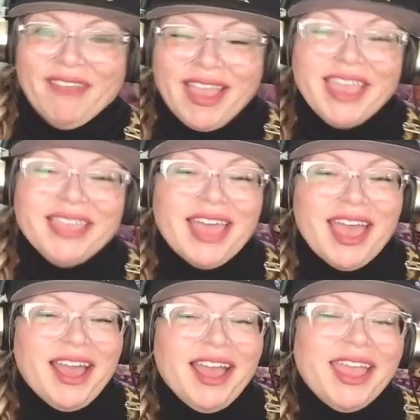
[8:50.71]
I get
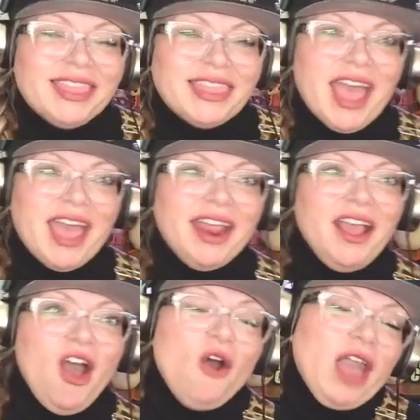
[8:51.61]
that.
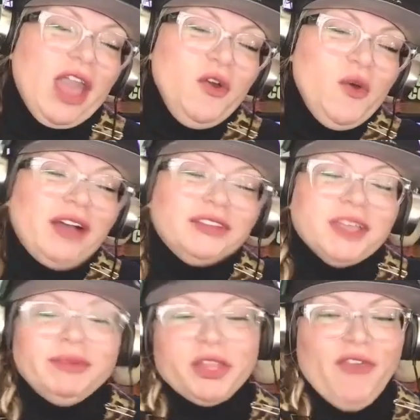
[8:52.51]
Okay, who else?
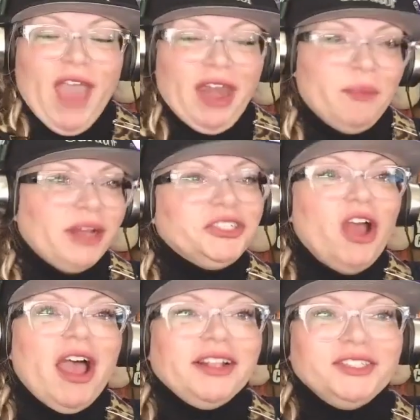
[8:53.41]
I mean, you've had a bunch
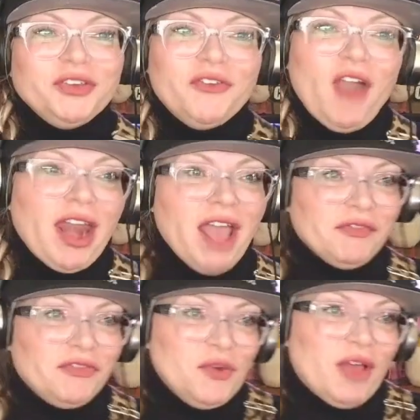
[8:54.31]
on, so you've got to have
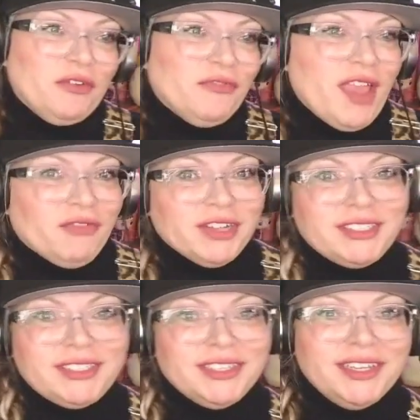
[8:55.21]
a few other
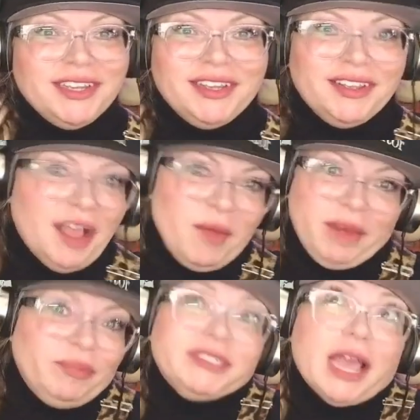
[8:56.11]
favorites. I
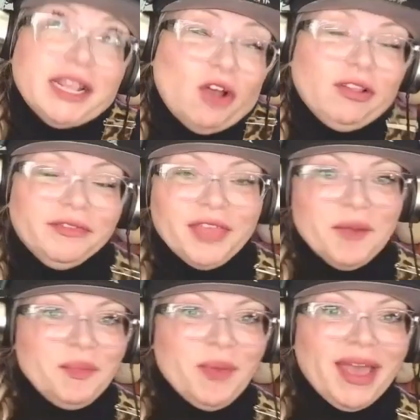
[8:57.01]
mean, besides all of them,